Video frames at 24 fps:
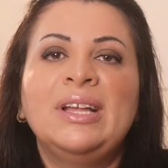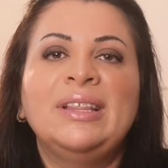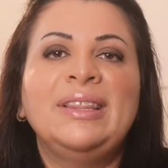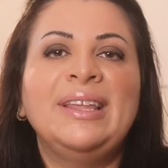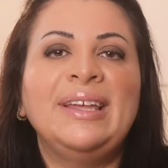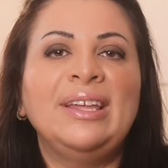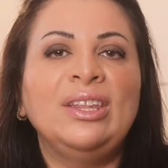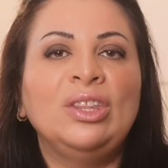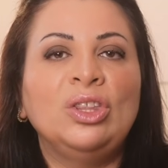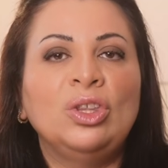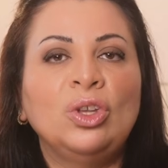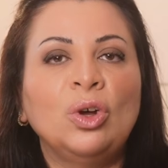
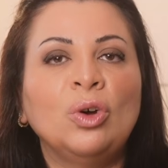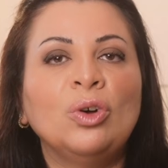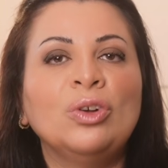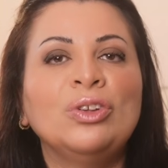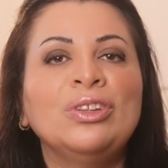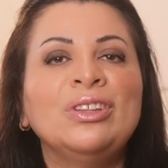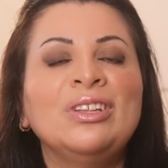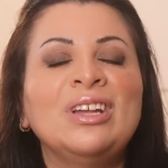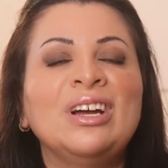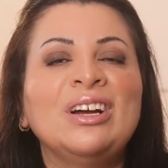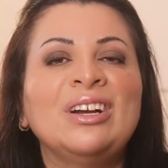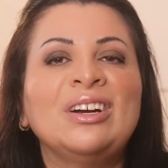They
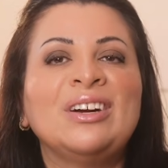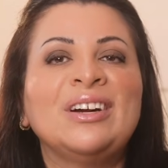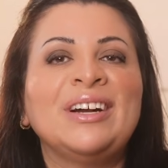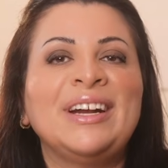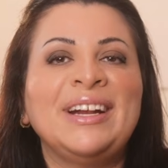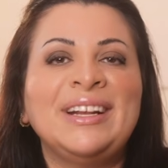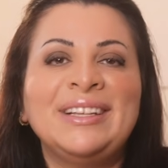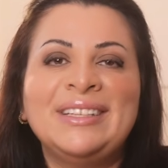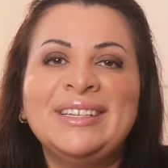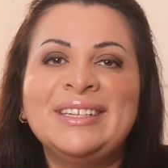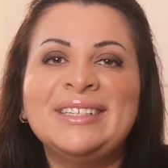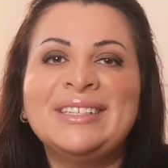don't
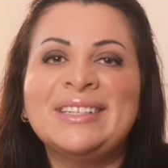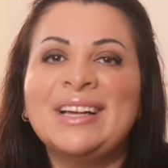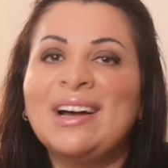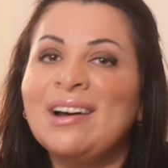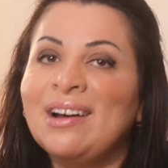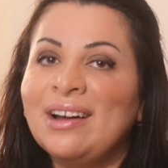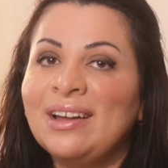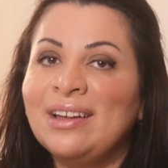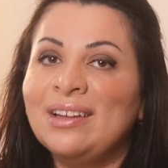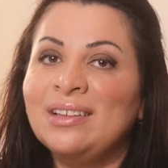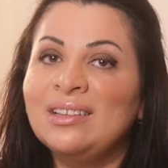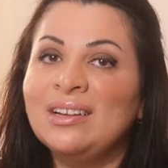
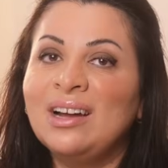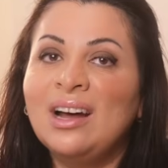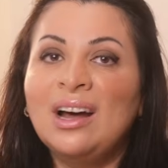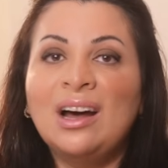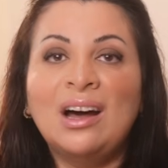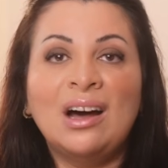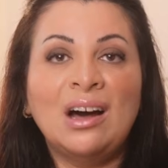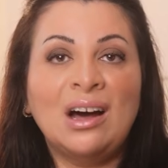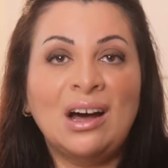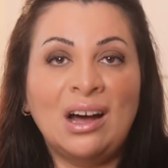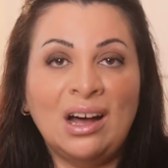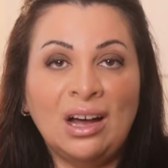redesign
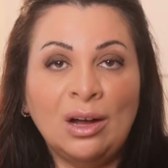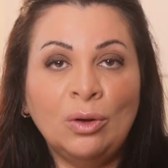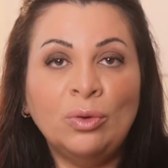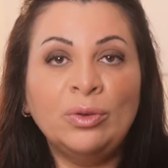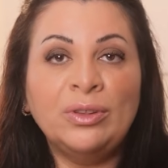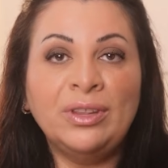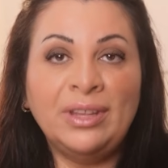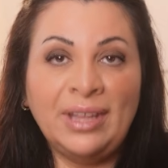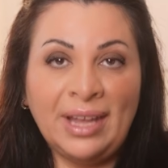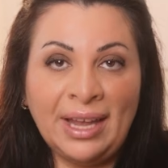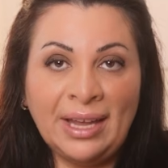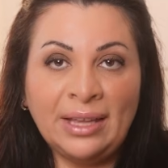
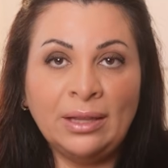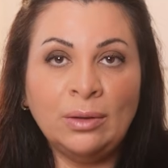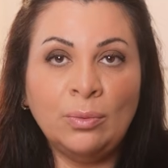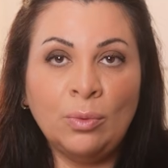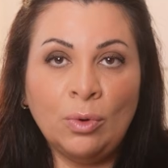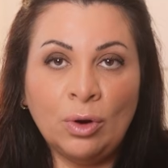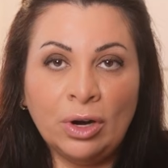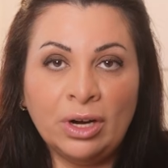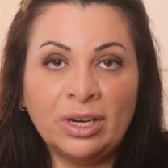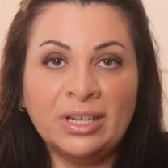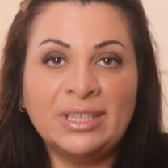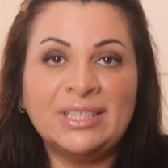how that
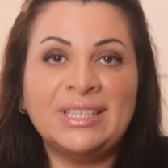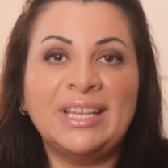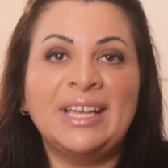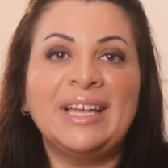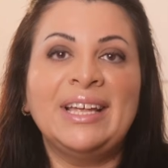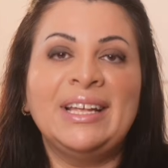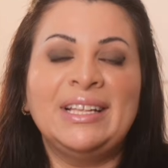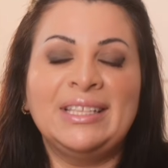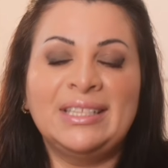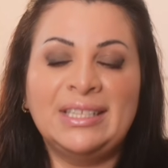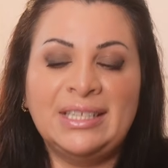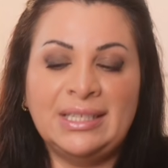works
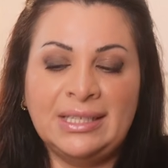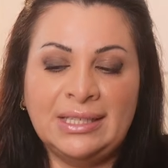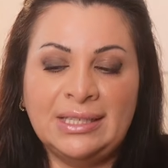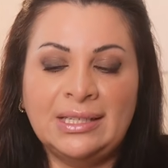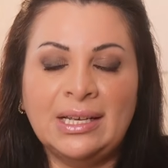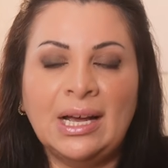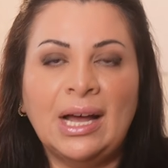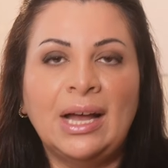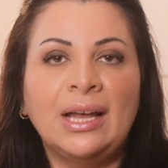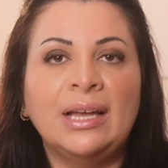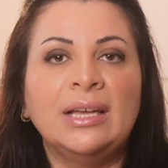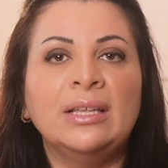
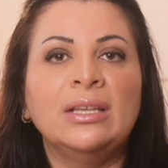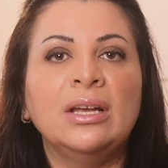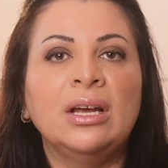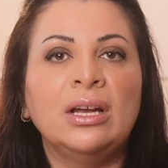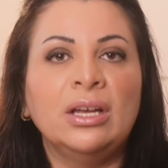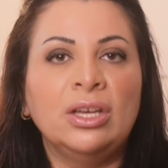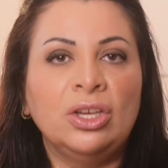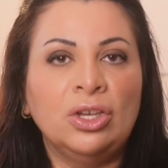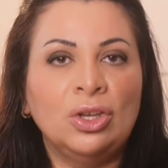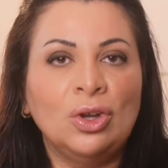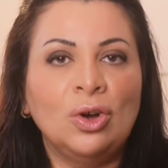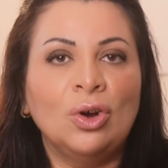inside
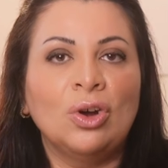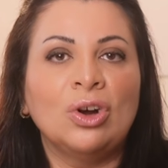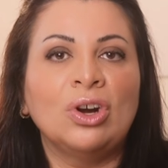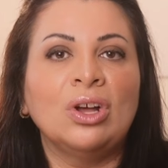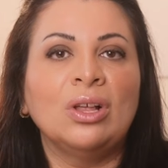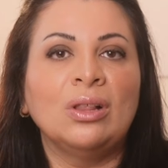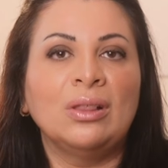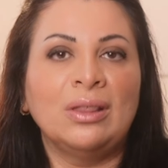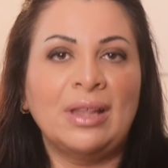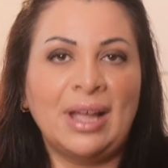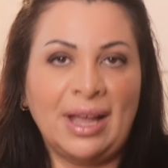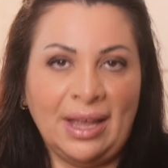your
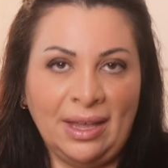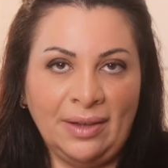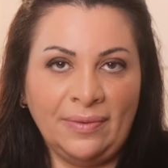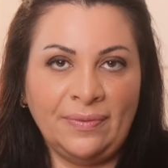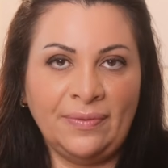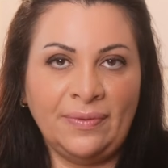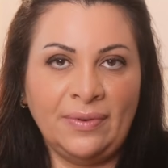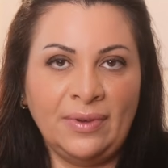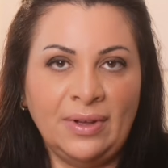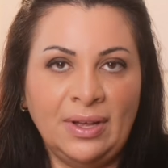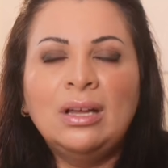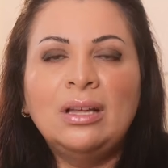
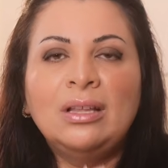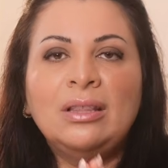life.